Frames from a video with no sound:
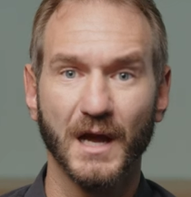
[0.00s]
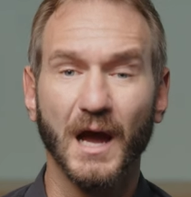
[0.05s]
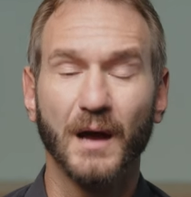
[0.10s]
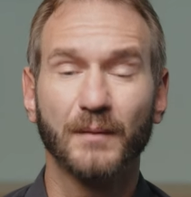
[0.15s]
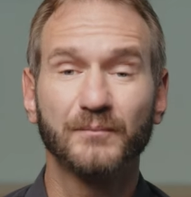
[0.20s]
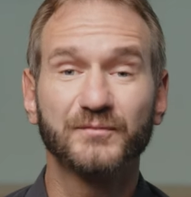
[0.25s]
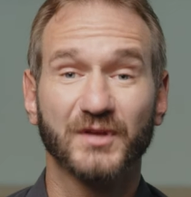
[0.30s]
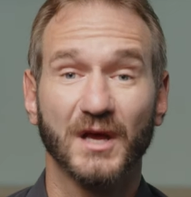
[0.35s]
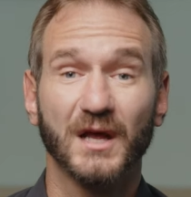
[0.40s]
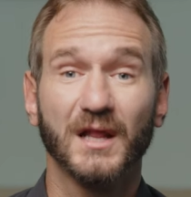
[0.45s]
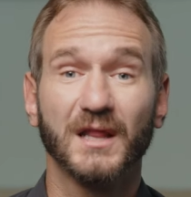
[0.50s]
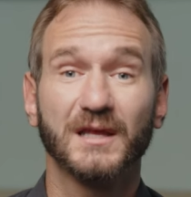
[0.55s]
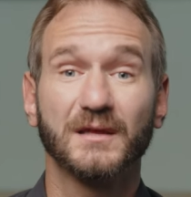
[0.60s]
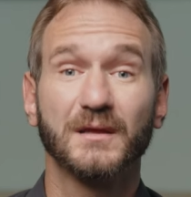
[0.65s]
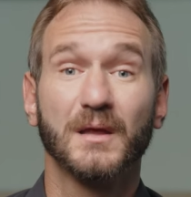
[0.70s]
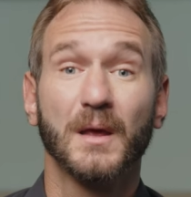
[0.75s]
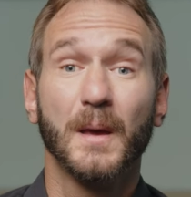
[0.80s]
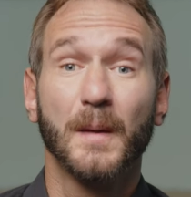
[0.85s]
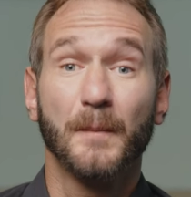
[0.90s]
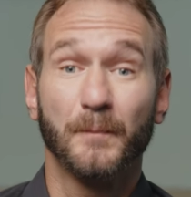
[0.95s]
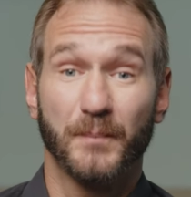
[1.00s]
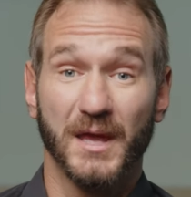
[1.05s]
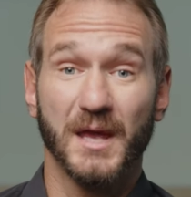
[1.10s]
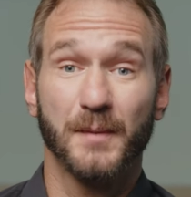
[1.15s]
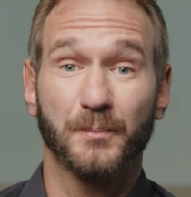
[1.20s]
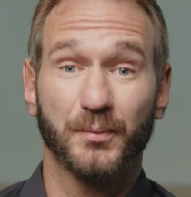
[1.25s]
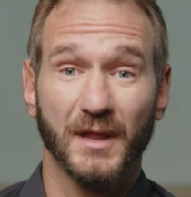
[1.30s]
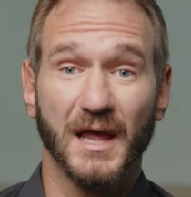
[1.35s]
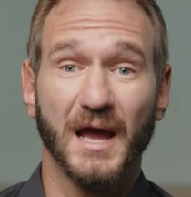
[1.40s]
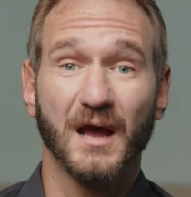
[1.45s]
I'm telling
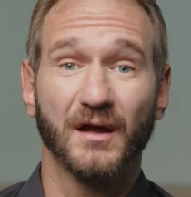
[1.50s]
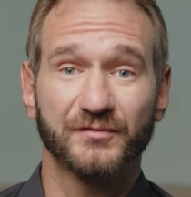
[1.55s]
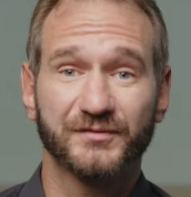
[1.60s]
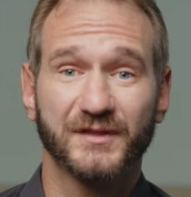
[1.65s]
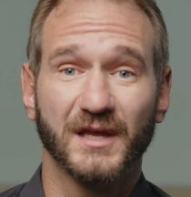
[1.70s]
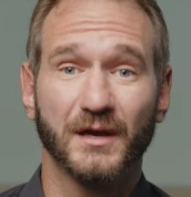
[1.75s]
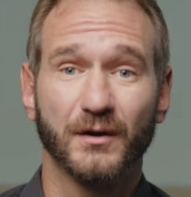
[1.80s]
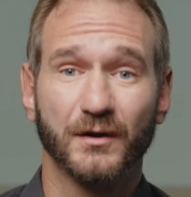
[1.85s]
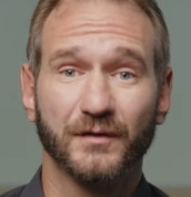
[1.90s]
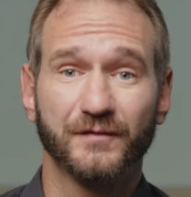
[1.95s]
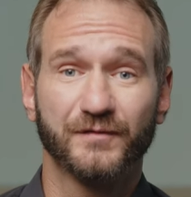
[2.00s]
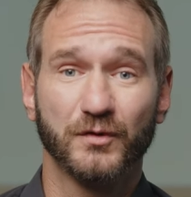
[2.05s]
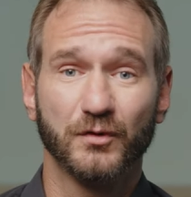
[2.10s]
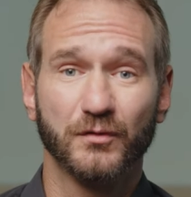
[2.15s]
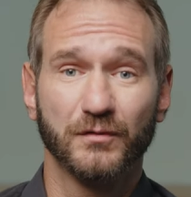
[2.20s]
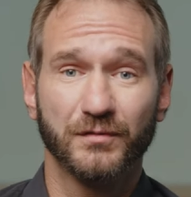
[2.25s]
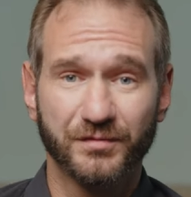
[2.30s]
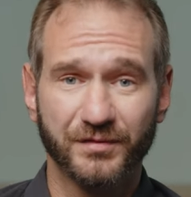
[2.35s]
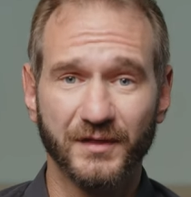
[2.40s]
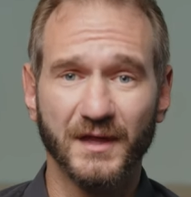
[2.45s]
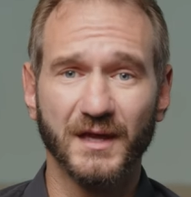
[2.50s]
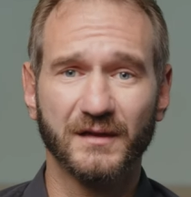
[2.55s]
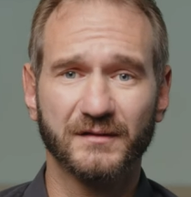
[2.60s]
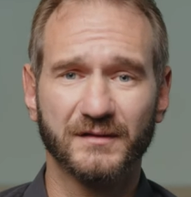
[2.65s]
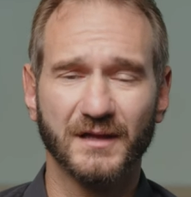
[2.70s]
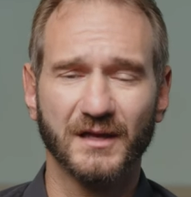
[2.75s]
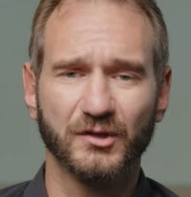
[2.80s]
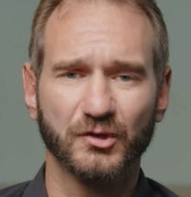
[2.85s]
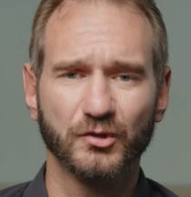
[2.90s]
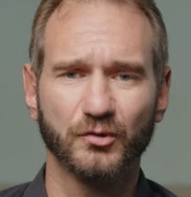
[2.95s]
people out there if you think
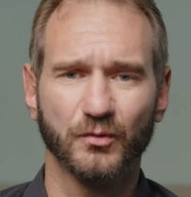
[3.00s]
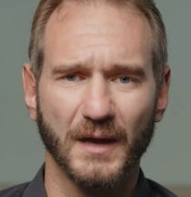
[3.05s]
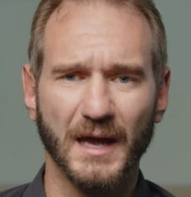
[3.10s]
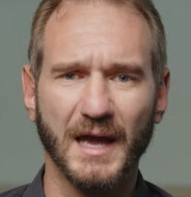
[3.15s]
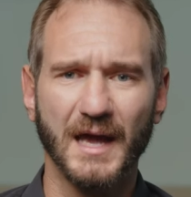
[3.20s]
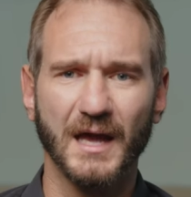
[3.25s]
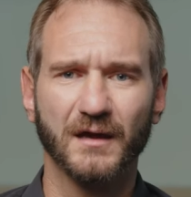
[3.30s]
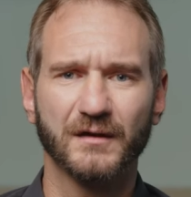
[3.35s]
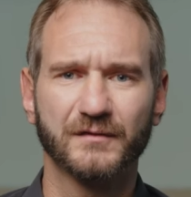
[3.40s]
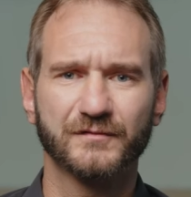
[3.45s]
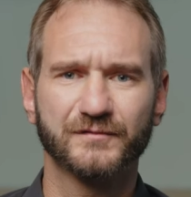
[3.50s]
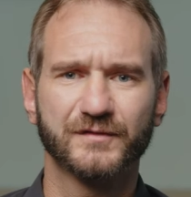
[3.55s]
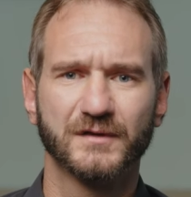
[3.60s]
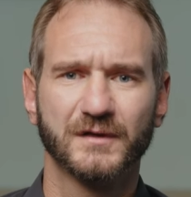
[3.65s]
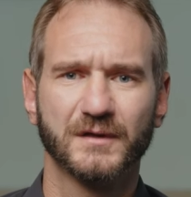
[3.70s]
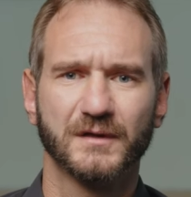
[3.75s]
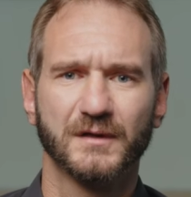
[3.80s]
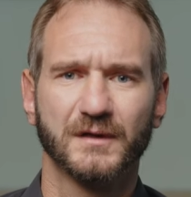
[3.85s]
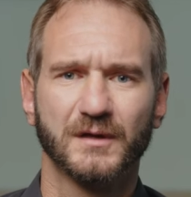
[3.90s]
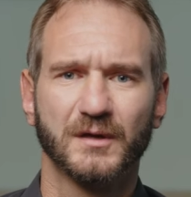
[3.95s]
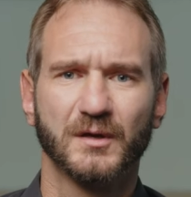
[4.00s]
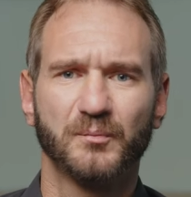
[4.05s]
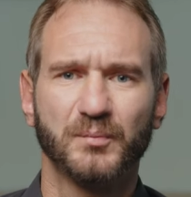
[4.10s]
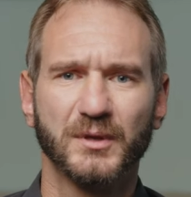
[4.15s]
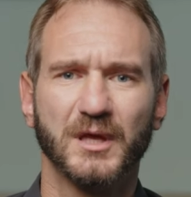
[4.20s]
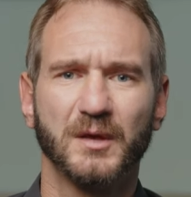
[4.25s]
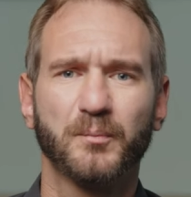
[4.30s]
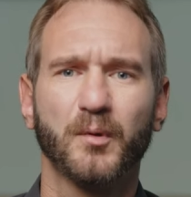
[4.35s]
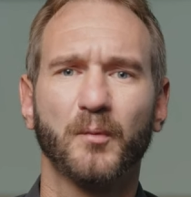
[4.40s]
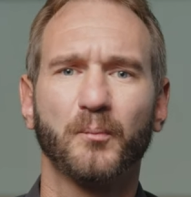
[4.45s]
that you have
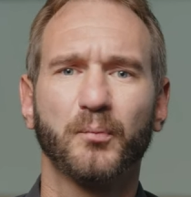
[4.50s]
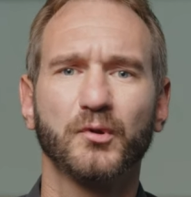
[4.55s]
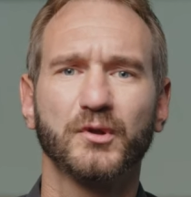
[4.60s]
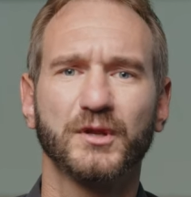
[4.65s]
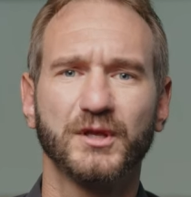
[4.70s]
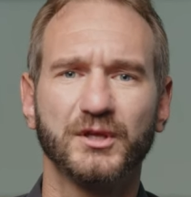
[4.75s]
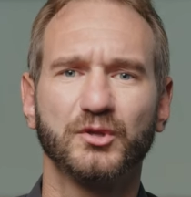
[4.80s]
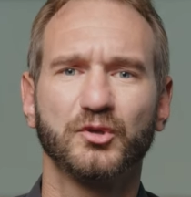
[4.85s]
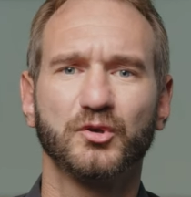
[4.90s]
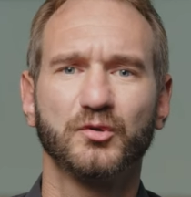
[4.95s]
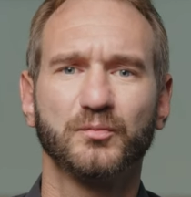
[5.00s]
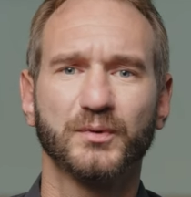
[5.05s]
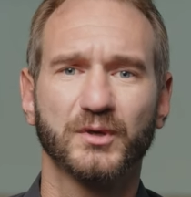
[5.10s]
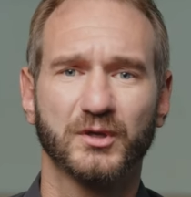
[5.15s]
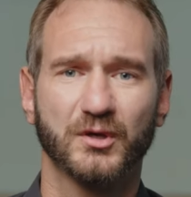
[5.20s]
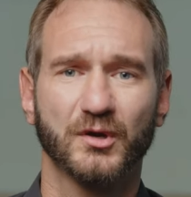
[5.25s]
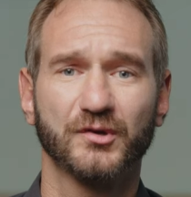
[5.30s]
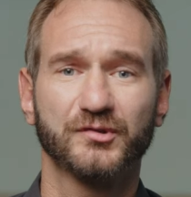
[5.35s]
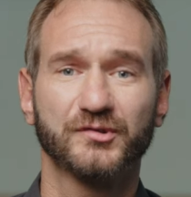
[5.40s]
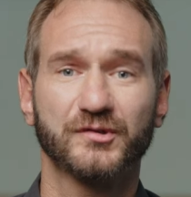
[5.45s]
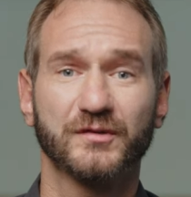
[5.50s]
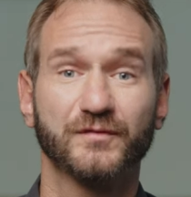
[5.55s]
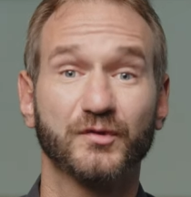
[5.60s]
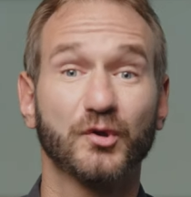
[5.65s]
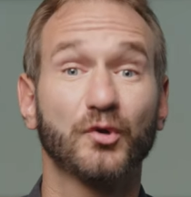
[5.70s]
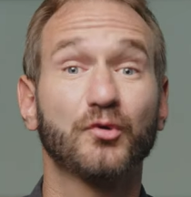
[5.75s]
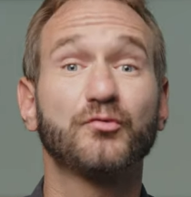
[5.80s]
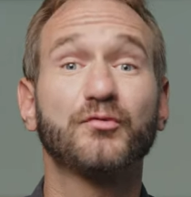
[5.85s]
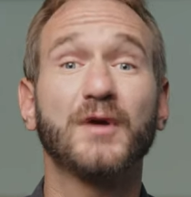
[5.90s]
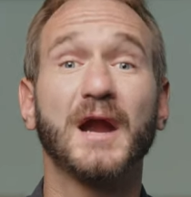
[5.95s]
people bullying you because of
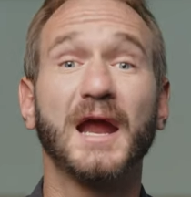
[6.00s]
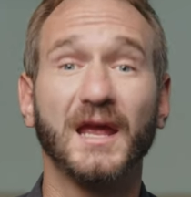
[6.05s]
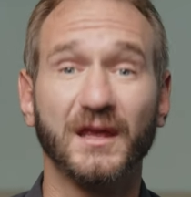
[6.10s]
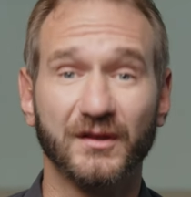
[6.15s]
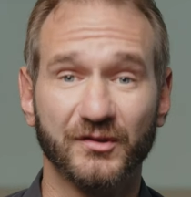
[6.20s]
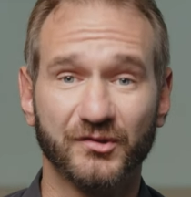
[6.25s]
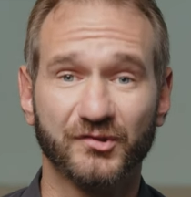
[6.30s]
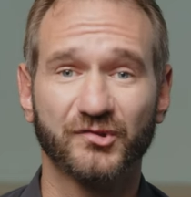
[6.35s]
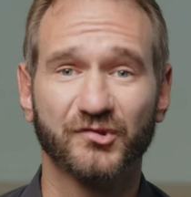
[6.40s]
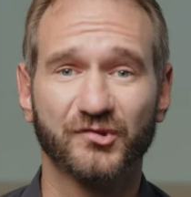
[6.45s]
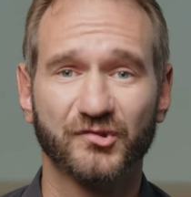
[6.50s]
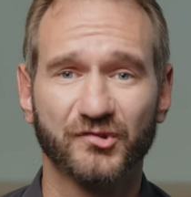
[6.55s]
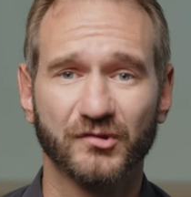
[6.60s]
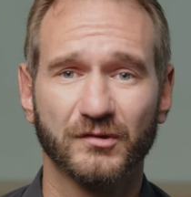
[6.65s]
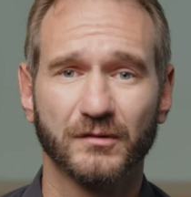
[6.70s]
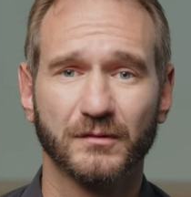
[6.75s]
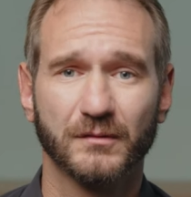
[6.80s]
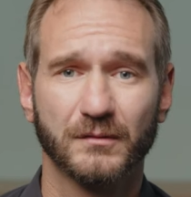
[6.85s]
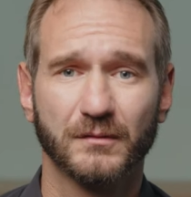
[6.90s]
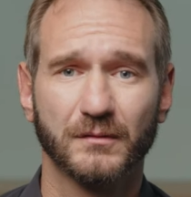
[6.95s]
your race,